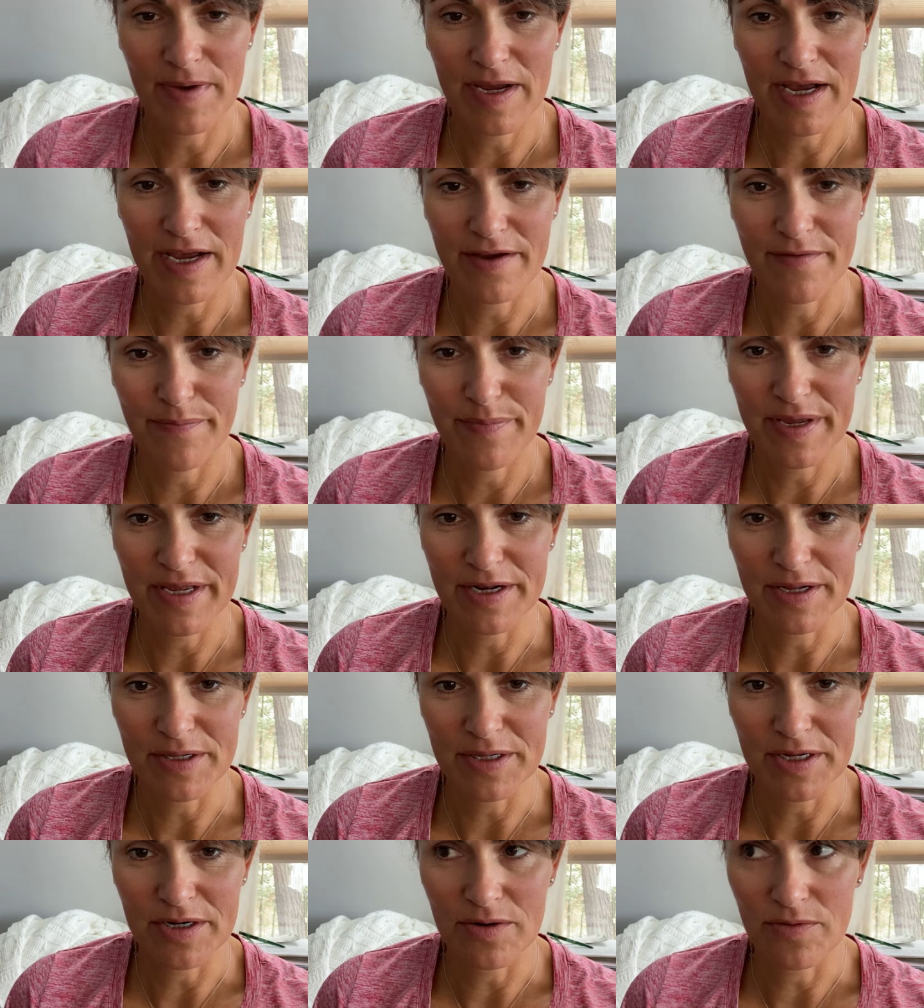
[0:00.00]
I've been
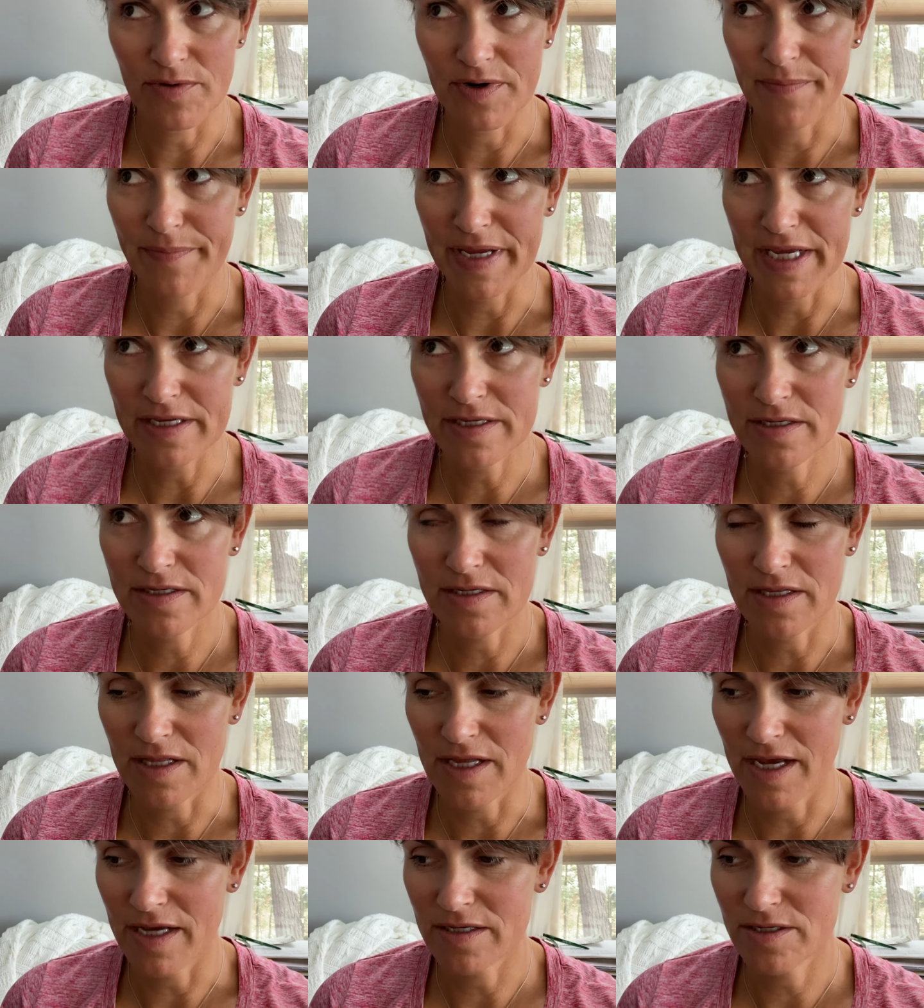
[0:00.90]
a little remiss
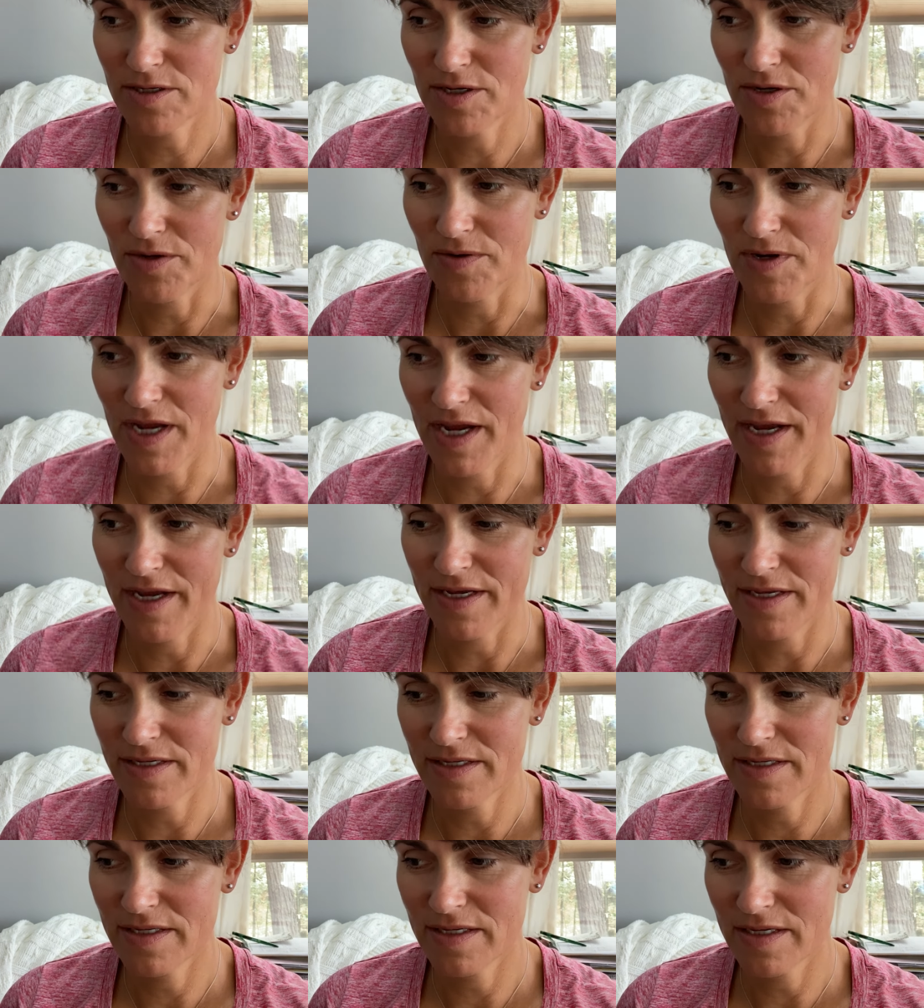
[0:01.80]
the last 2
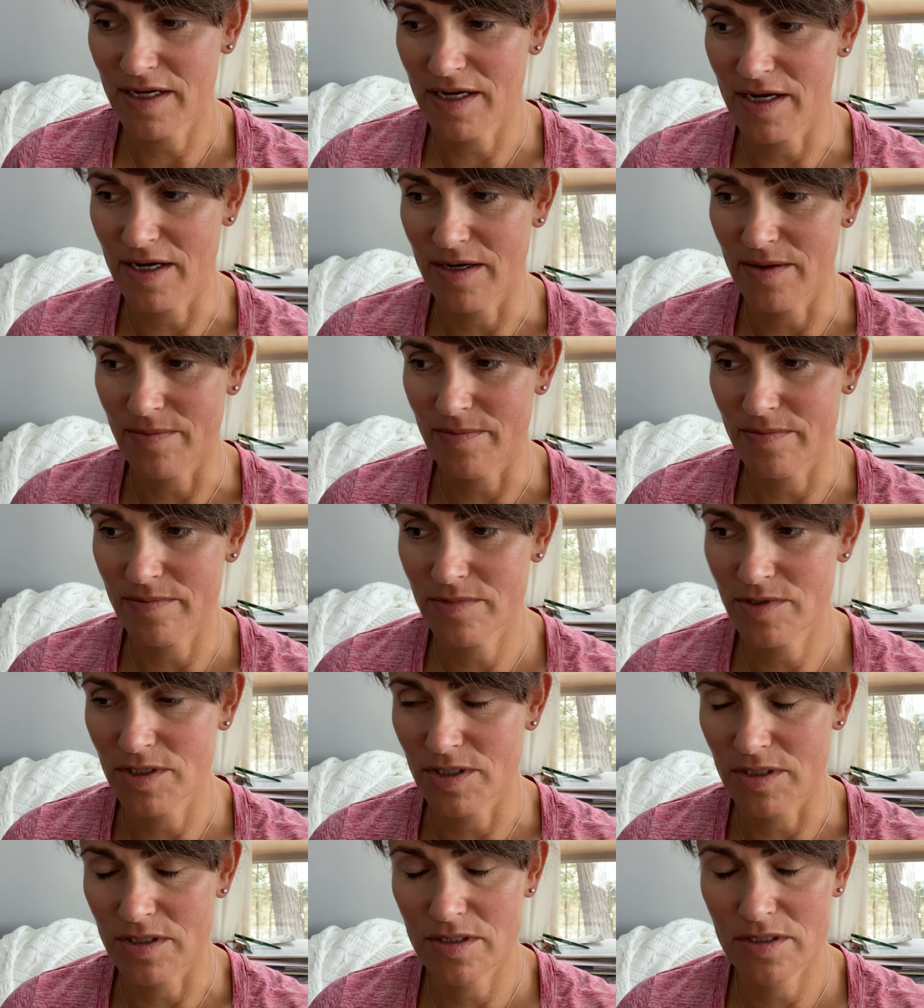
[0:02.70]
days.
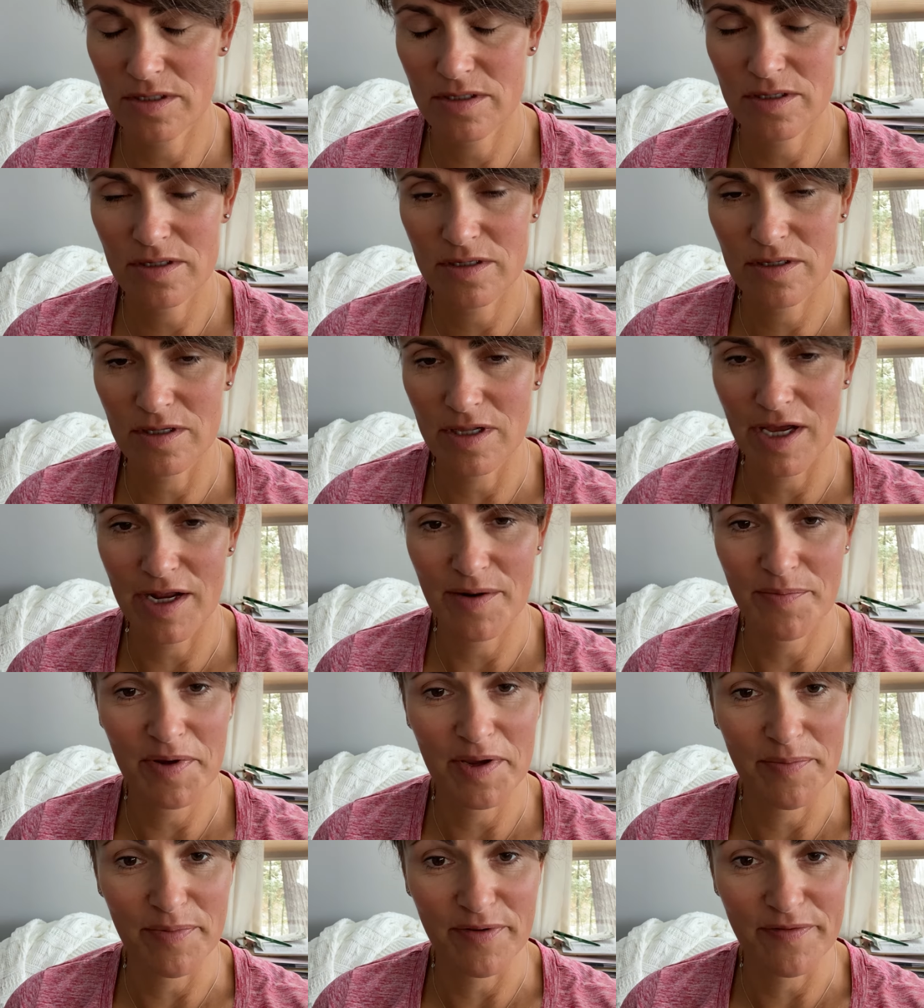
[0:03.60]
Just a lot of
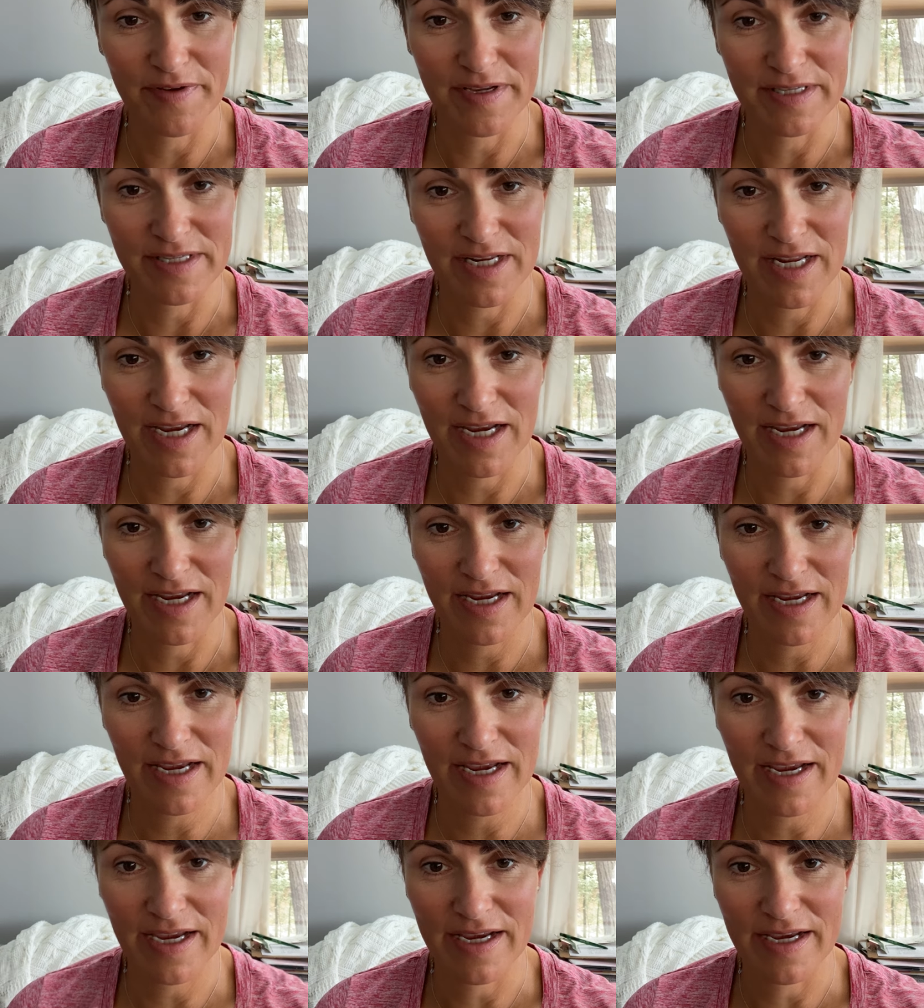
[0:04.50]
people
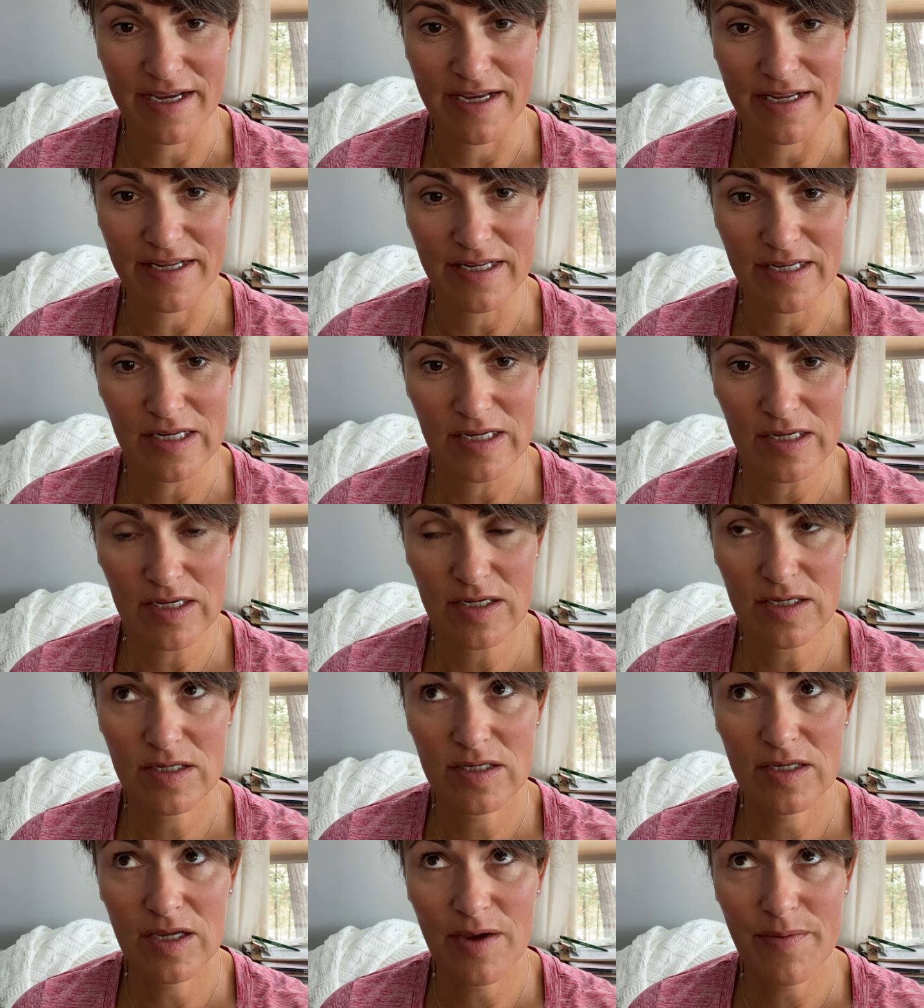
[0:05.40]
visiting and
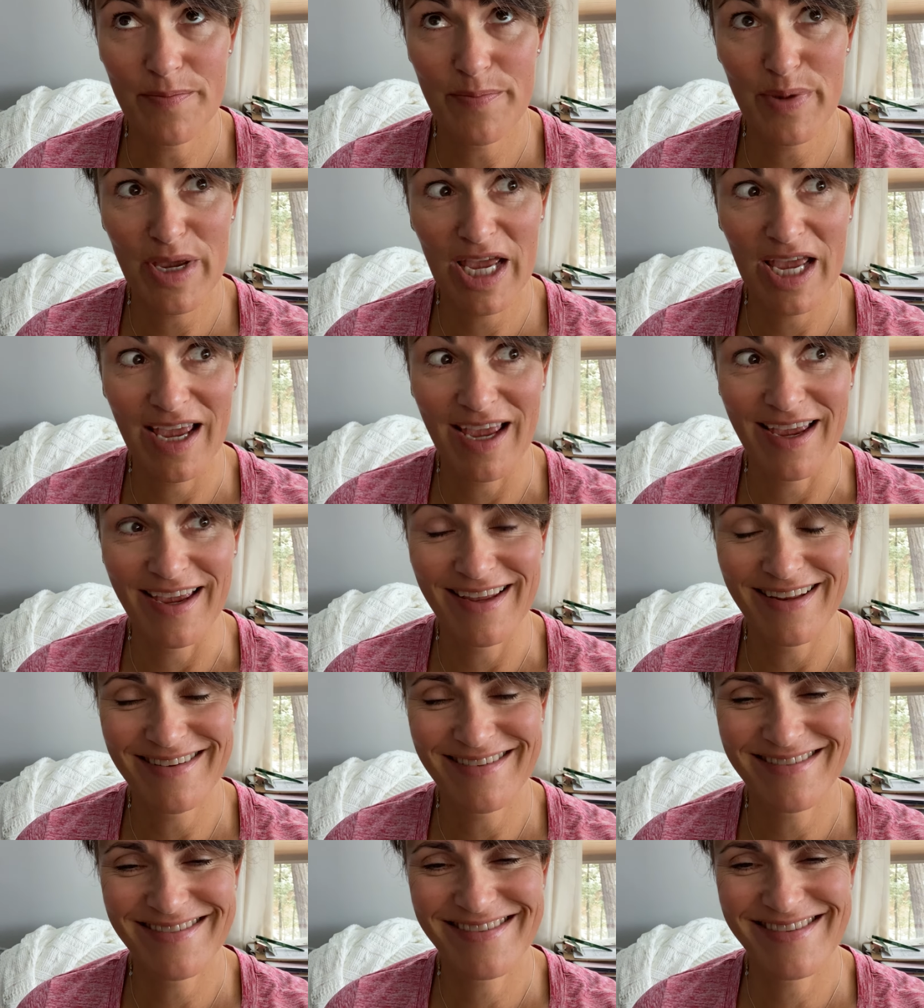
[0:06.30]
some
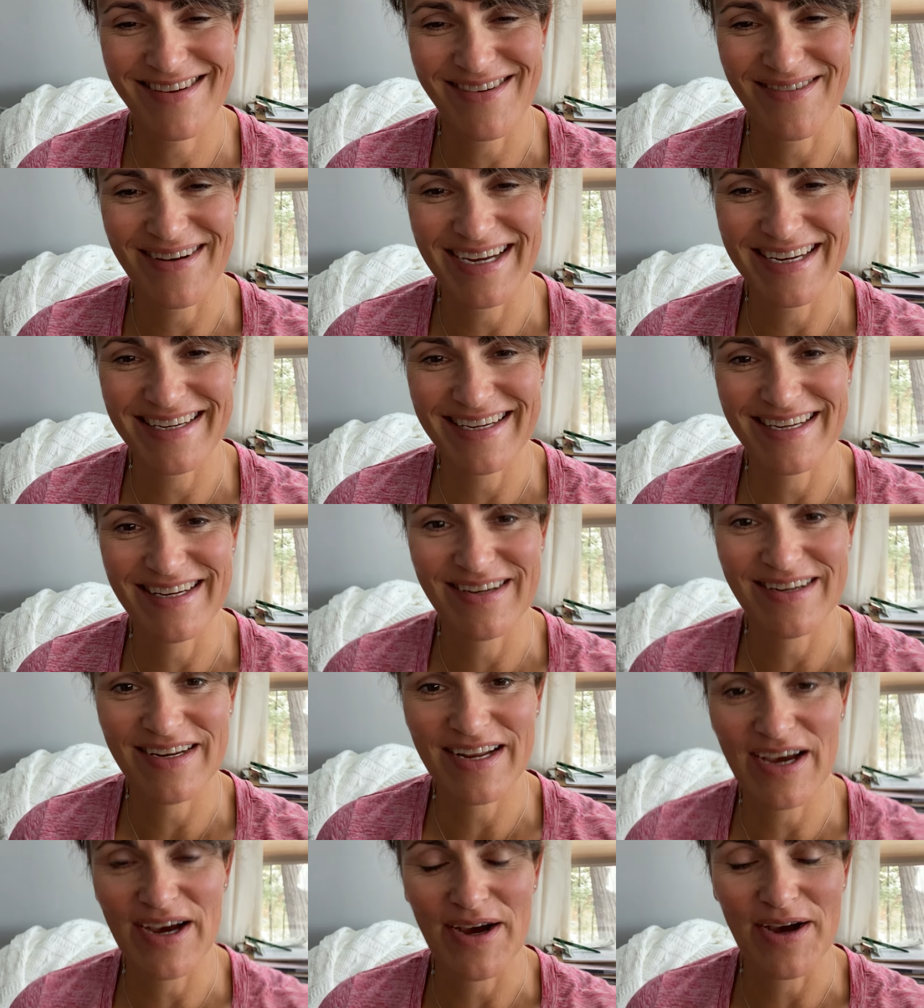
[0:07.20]
pain, so I
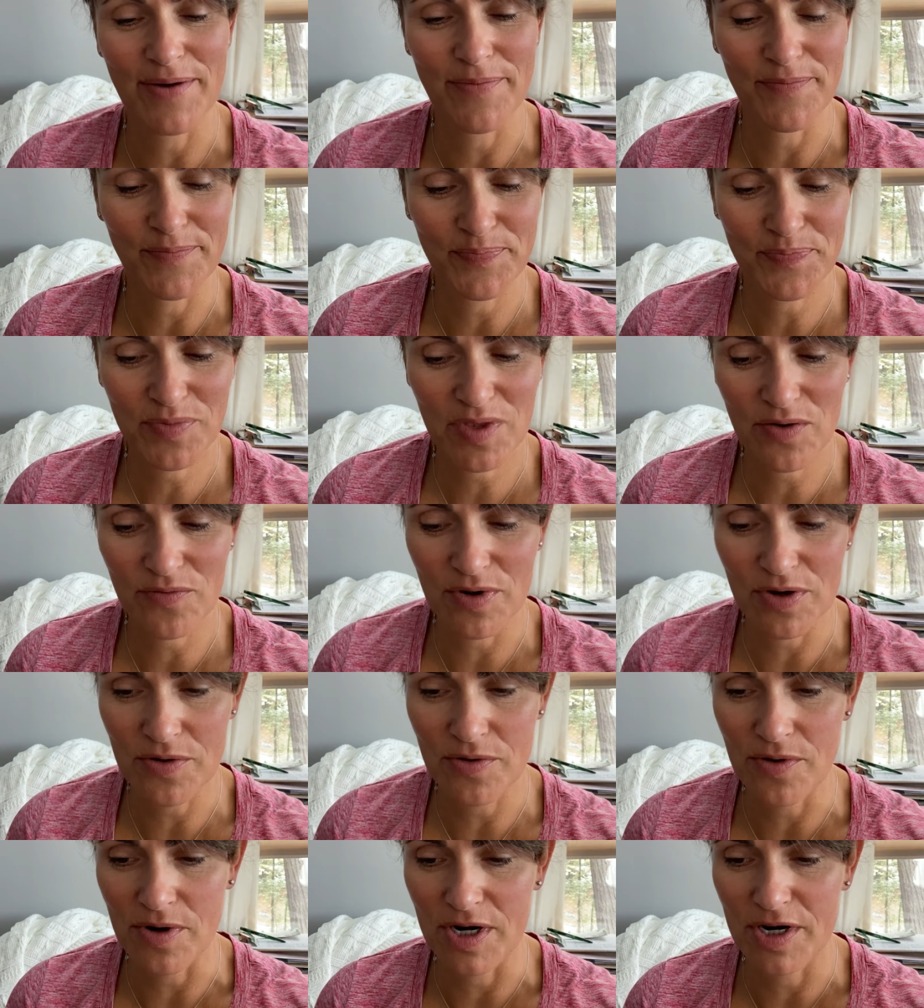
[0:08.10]
didn't
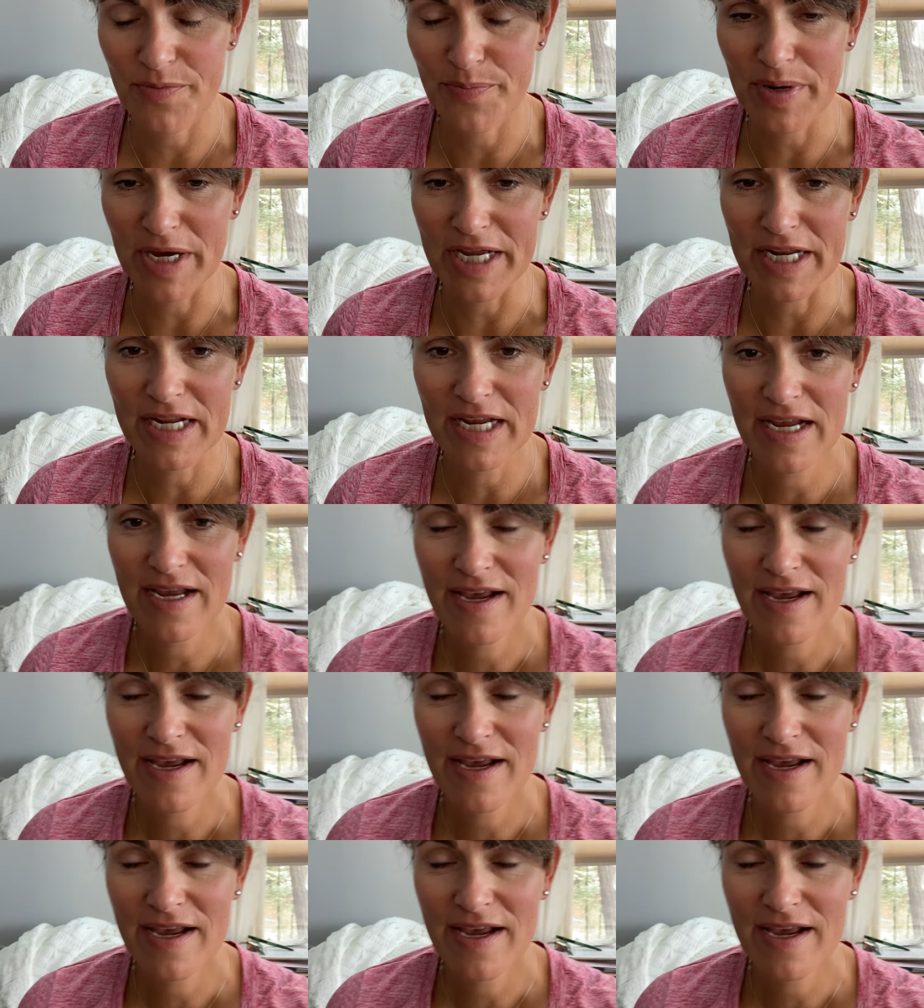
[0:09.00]
record, but